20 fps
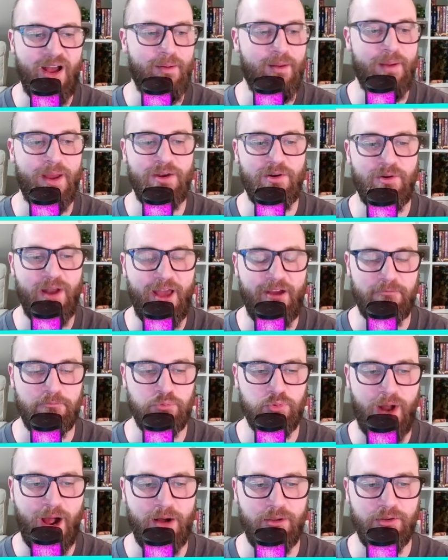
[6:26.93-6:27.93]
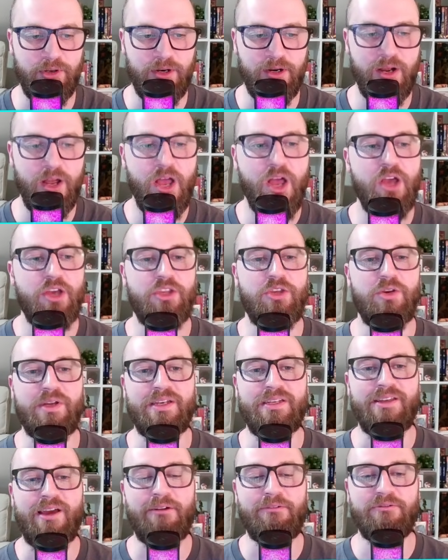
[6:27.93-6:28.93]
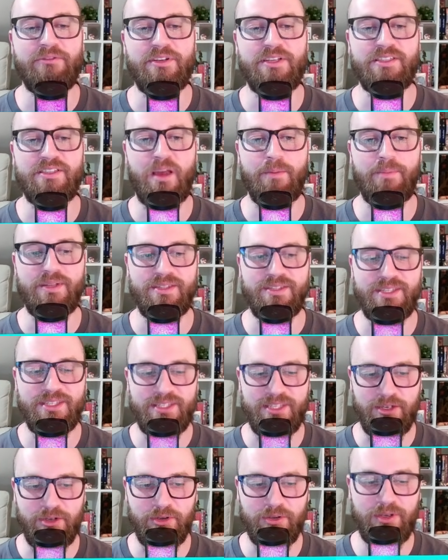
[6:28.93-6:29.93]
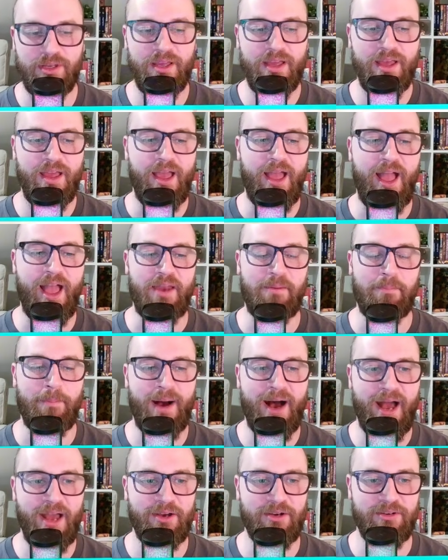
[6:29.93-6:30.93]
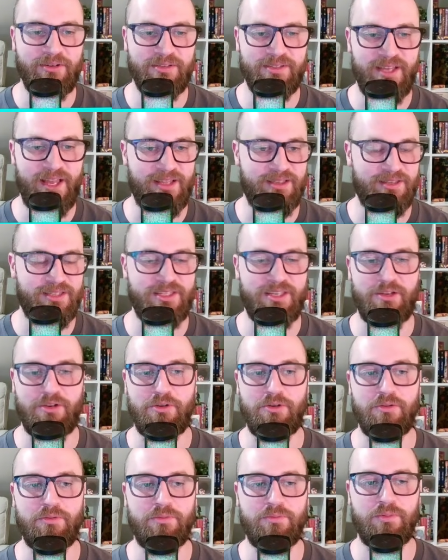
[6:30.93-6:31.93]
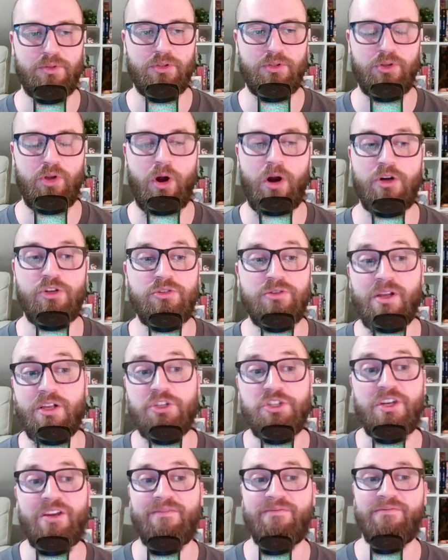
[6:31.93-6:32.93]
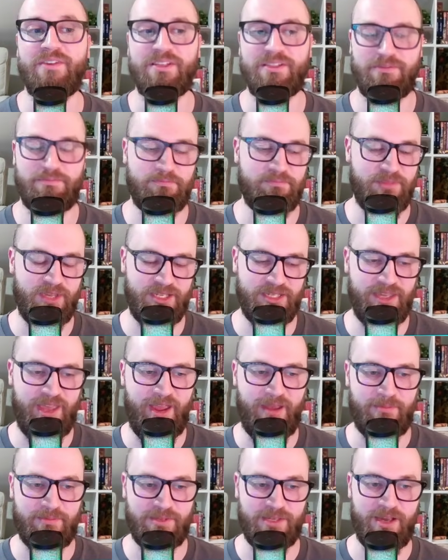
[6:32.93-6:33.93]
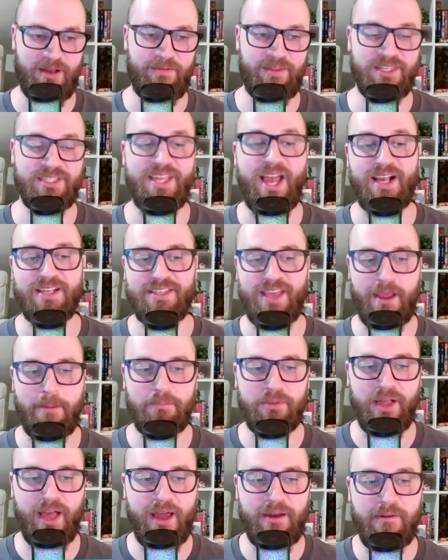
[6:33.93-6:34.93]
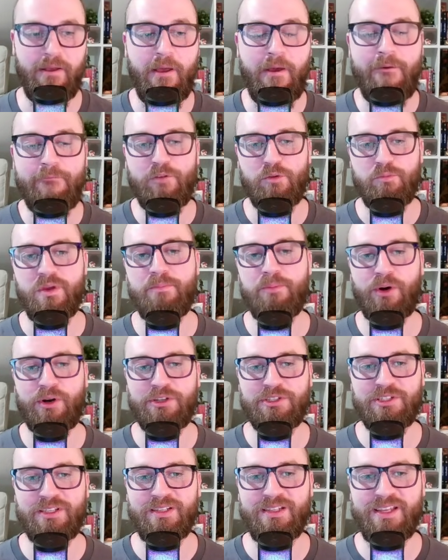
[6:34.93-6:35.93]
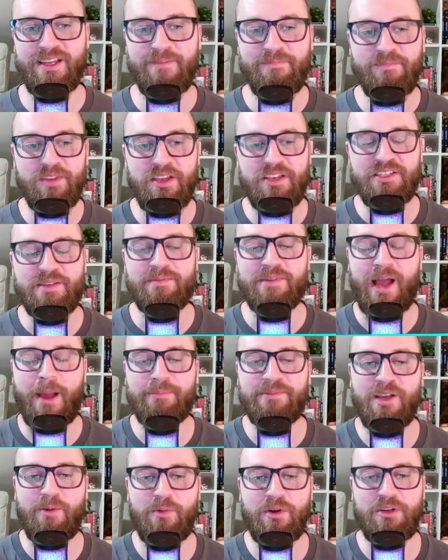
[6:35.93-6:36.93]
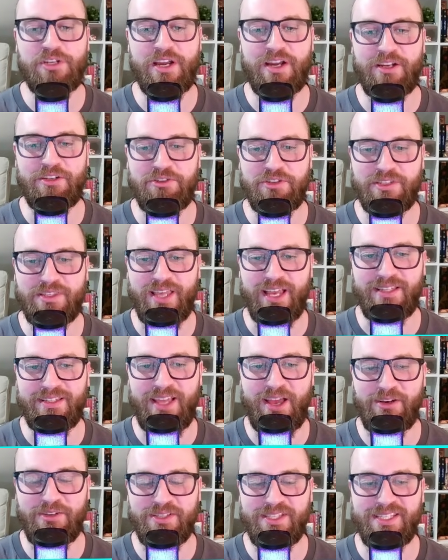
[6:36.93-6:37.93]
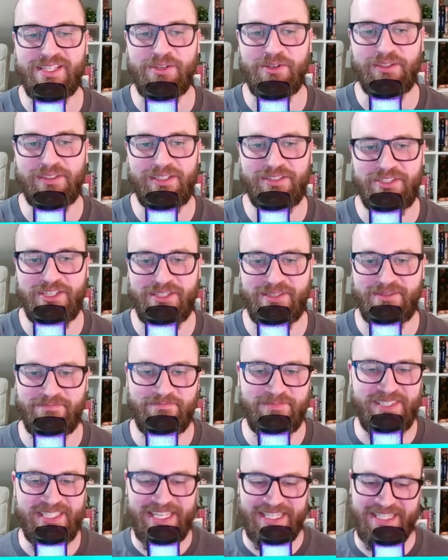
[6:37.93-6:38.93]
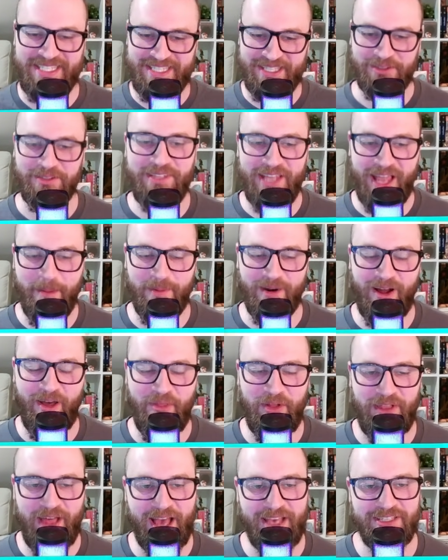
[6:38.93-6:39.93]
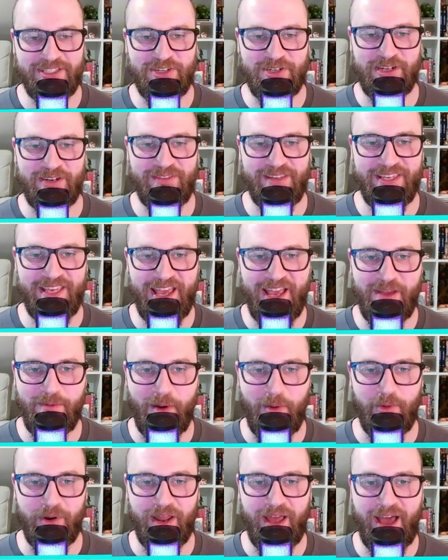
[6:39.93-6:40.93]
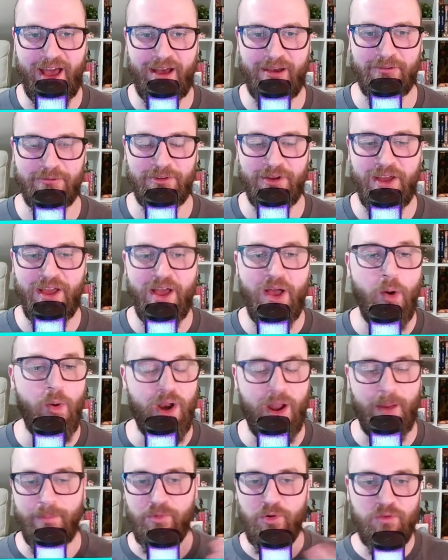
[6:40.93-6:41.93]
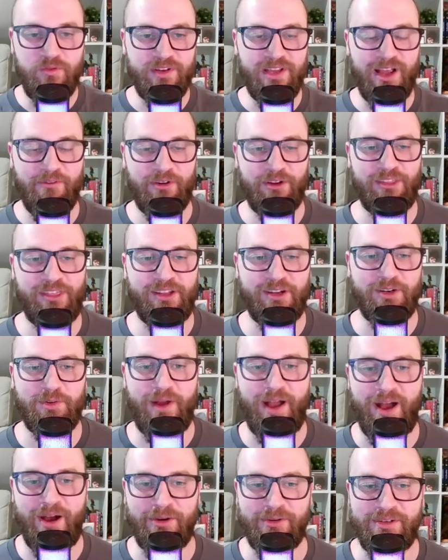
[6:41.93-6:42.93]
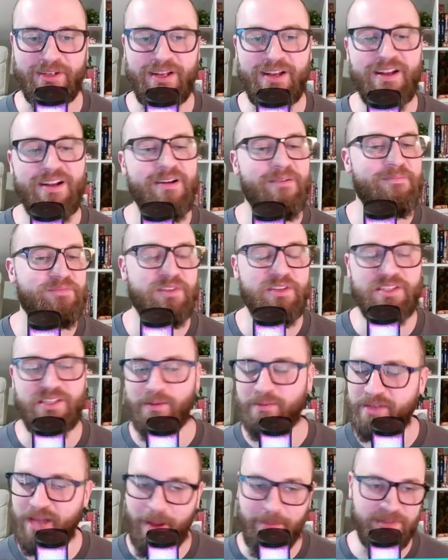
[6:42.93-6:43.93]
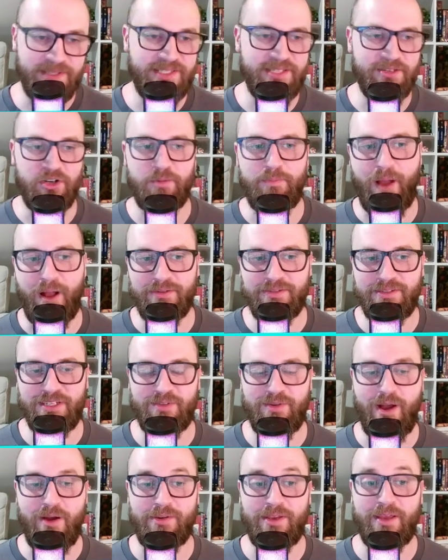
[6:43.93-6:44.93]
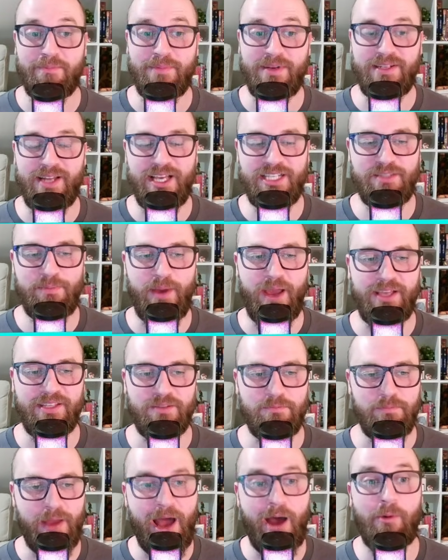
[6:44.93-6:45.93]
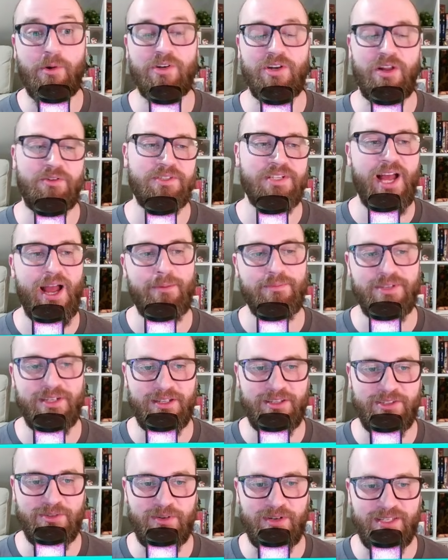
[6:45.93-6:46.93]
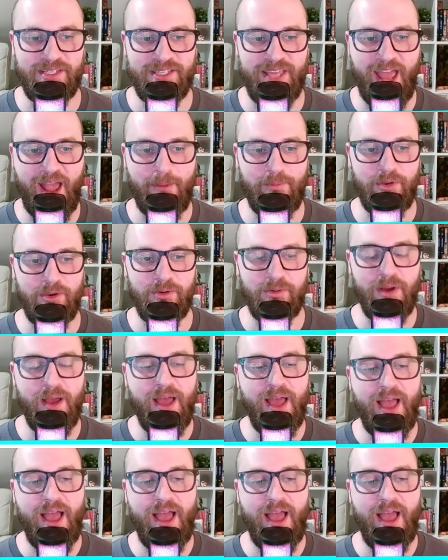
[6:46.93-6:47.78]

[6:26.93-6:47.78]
I don't have Prowler. You can definitely sub in Silk and Miles and still largely achieve this deck's game plan. For me personally, sometimes I wish I could just like tell Silk to just sit still, damn it, on the last turn of the game. I want to have, when I'm moving everything around, sometimes Silk bouncing around can be nice spikes in power. Other times it can sort of scam you.